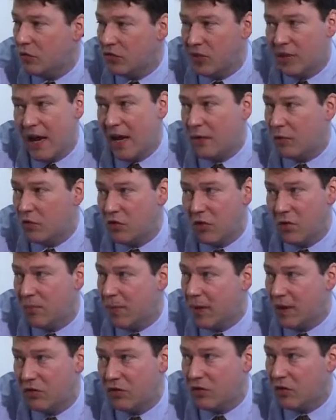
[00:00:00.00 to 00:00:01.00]
which again was
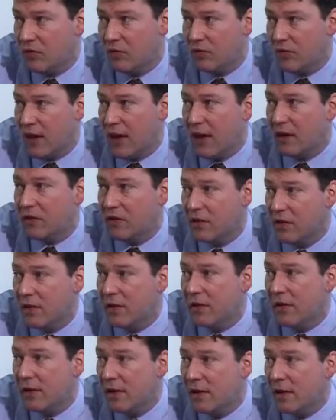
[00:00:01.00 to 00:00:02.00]
not based on fact.
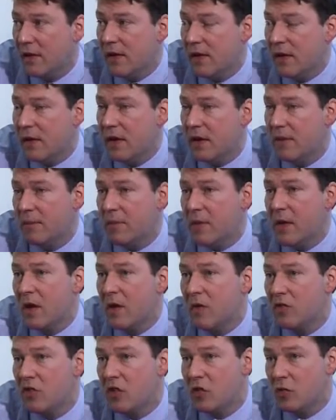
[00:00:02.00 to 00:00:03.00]

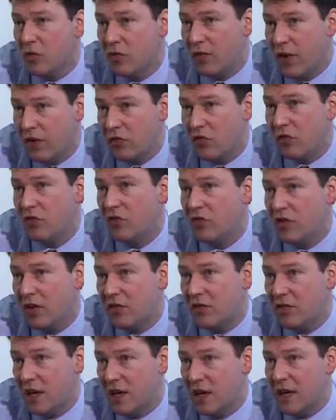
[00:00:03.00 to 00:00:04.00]
So there was a very strong
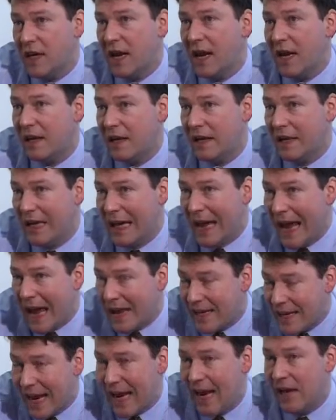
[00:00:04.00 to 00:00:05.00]
suggestion that he
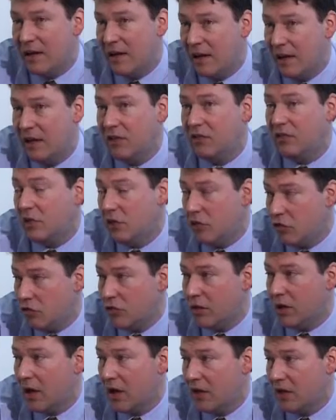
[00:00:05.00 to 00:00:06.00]
had at least
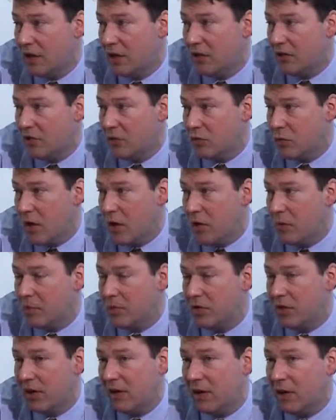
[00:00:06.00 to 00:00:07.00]
delusional ideas as well,
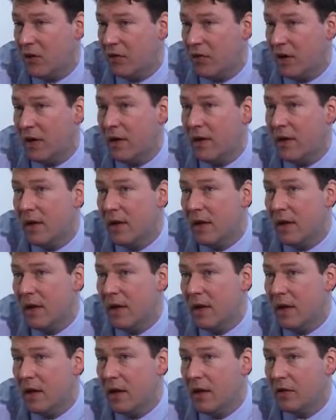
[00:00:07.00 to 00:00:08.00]
particularly of
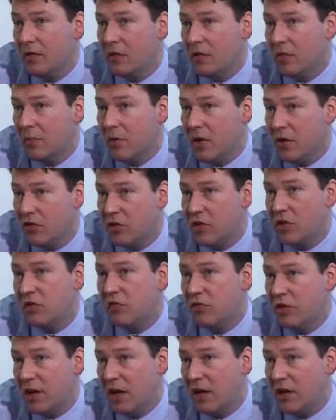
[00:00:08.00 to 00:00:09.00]
a sort of
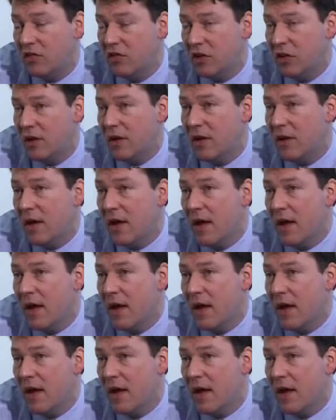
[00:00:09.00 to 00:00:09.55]
persecutory nature.